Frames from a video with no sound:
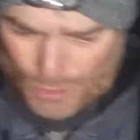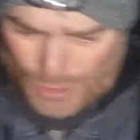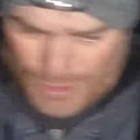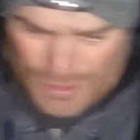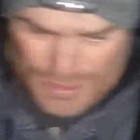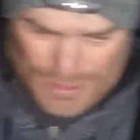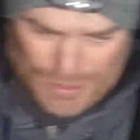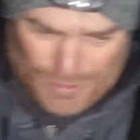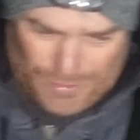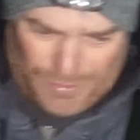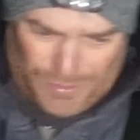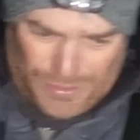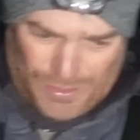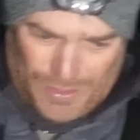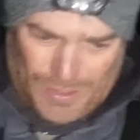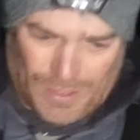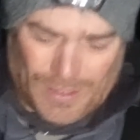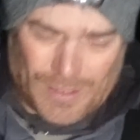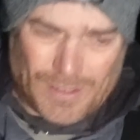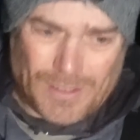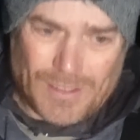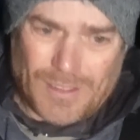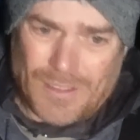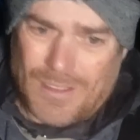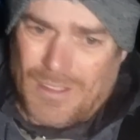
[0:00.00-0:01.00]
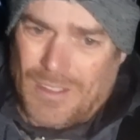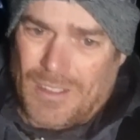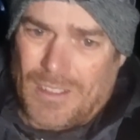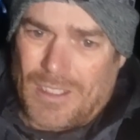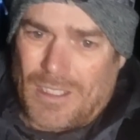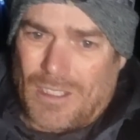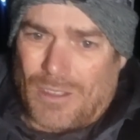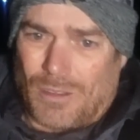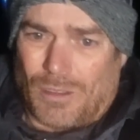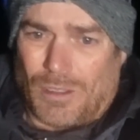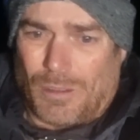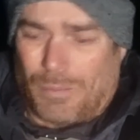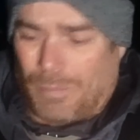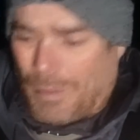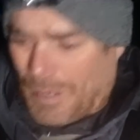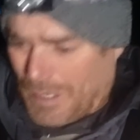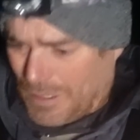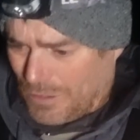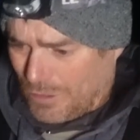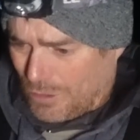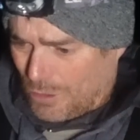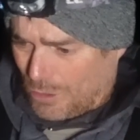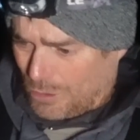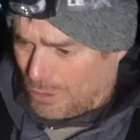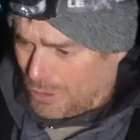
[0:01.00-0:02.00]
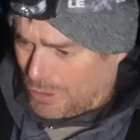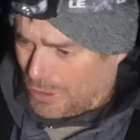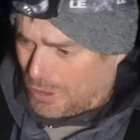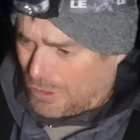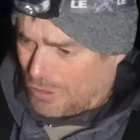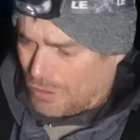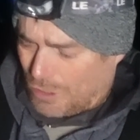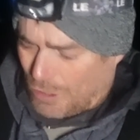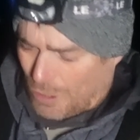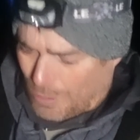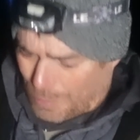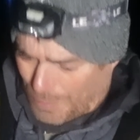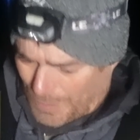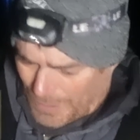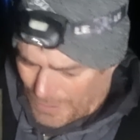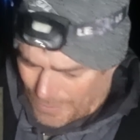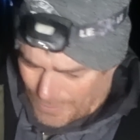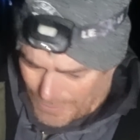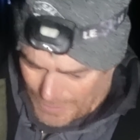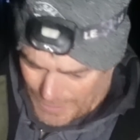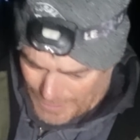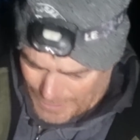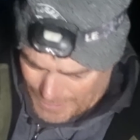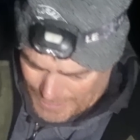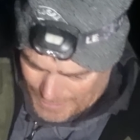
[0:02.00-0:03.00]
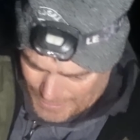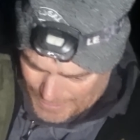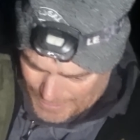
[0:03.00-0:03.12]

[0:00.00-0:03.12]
enough, well, the bait's gone on the top anyway,